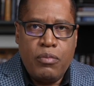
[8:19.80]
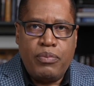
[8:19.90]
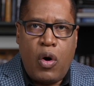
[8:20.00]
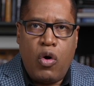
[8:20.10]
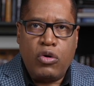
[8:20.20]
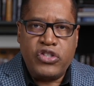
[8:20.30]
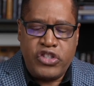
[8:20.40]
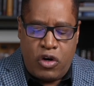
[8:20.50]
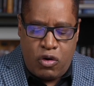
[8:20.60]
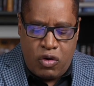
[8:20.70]
Polls
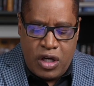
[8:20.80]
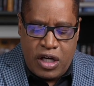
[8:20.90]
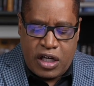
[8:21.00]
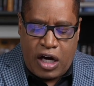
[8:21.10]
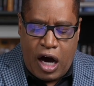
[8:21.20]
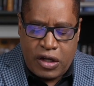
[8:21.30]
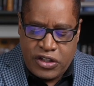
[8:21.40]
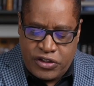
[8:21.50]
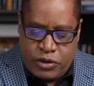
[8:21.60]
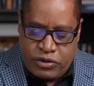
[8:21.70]
show college
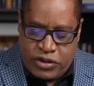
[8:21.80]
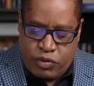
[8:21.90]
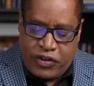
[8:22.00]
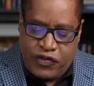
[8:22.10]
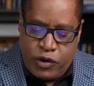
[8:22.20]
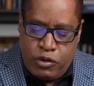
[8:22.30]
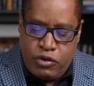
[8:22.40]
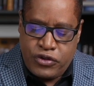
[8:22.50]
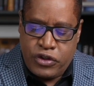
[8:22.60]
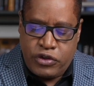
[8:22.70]
students
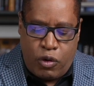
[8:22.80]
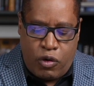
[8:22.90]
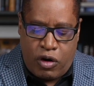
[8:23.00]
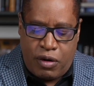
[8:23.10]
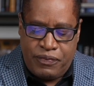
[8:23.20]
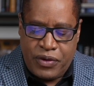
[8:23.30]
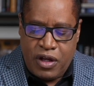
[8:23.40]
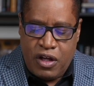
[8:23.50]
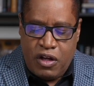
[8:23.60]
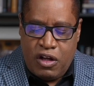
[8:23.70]
refuse to dorm
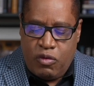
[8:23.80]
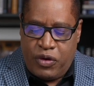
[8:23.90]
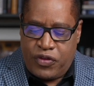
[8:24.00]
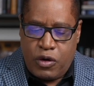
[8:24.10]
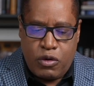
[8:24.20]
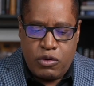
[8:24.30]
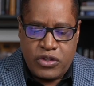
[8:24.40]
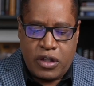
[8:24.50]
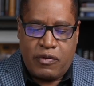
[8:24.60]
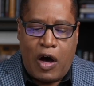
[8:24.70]
with those
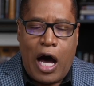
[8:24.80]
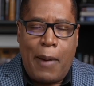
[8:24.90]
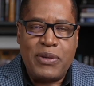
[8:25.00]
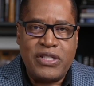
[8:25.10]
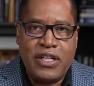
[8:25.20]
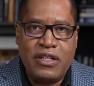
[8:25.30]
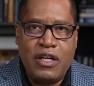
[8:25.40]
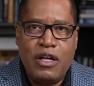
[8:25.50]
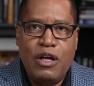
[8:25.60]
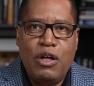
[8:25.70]
of opposite
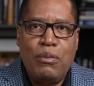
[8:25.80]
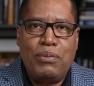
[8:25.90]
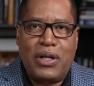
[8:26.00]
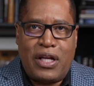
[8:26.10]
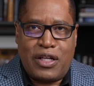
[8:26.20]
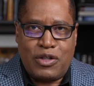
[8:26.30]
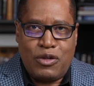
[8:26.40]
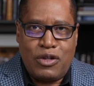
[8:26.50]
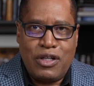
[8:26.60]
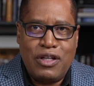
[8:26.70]

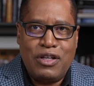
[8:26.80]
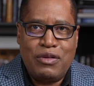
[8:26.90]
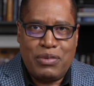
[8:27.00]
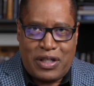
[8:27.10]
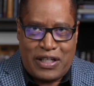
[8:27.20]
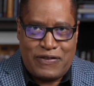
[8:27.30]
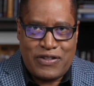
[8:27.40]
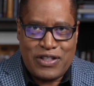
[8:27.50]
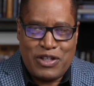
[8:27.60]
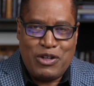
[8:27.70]
political
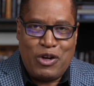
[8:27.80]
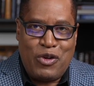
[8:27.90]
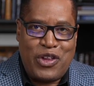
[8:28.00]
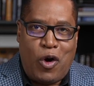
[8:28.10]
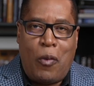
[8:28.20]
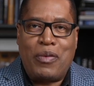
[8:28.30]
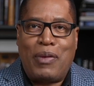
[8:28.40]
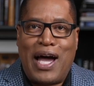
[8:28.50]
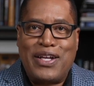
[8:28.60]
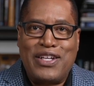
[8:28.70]
beliefs. You know, the
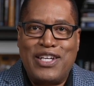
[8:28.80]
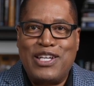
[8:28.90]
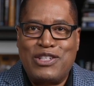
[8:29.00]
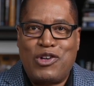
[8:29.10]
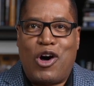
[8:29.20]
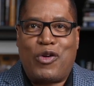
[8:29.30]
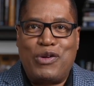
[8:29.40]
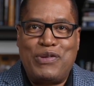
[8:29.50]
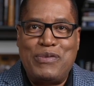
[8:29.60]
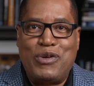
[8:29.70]
open-minded, tolerant
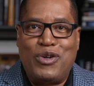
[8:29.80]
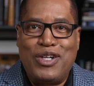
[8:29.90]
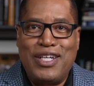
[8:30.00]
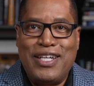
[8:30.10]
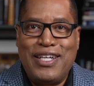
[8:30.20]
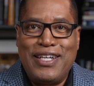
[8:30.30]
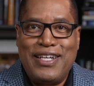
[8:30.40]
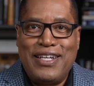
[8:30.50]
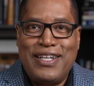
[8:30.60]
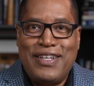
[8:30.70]
people
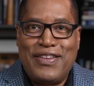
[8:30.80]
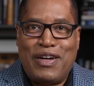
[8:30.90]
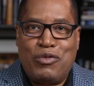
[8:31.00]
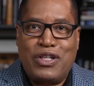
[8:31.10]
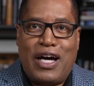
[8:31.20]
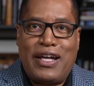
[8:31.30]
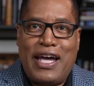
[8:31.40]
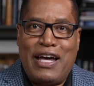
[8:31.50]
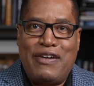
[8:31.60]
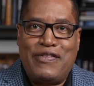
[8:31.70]
that would not
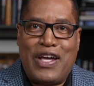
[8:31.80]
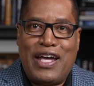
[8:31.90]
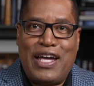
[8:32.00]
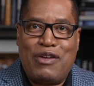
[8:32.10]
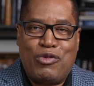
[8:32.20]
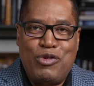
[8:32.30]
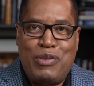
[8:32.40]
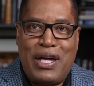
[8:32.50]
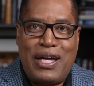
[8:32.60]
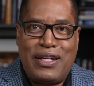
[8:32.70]
have a
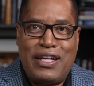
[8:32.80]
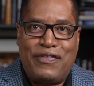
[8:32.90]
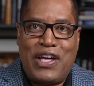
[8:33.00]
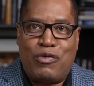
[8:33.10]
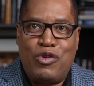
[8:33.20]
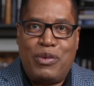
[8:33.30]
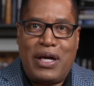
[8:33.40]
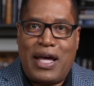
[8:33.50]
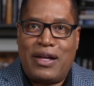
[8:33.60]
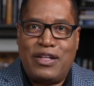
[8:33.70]
roommate if that roommate
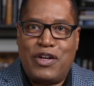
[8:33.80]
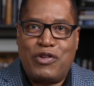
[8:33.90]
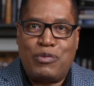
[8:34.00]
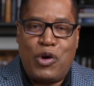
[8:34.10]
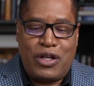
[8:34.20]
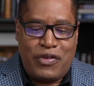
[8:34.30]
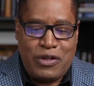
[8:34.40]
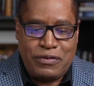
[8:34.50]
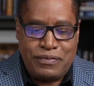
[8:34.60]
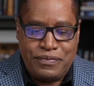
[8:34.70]
had a different point of view.